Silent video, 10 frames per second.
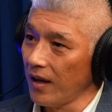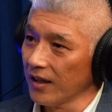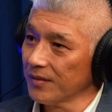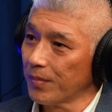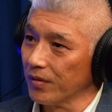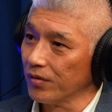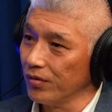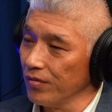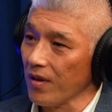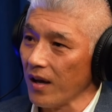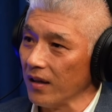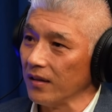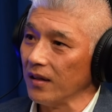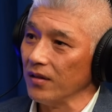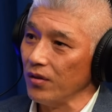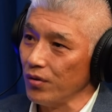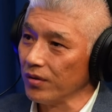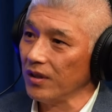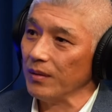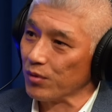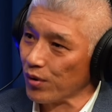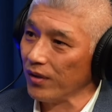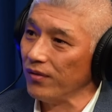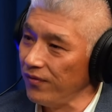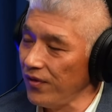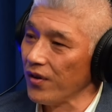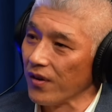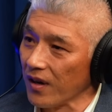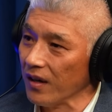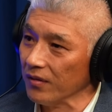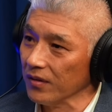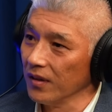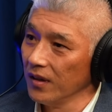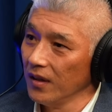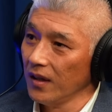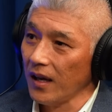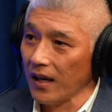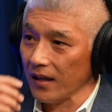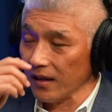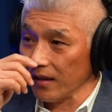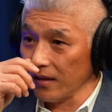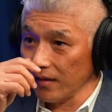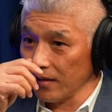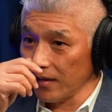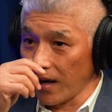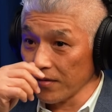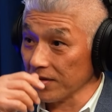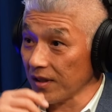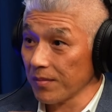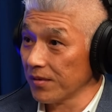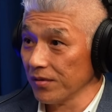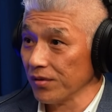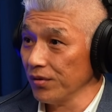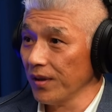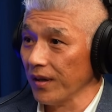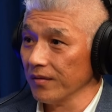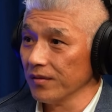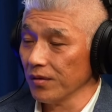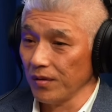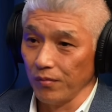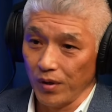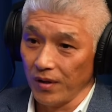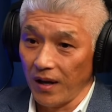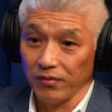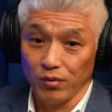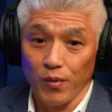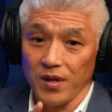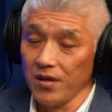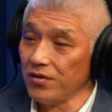expert to do that than your team trying to figure it out. And a lot of the startups just do that. So we could have 20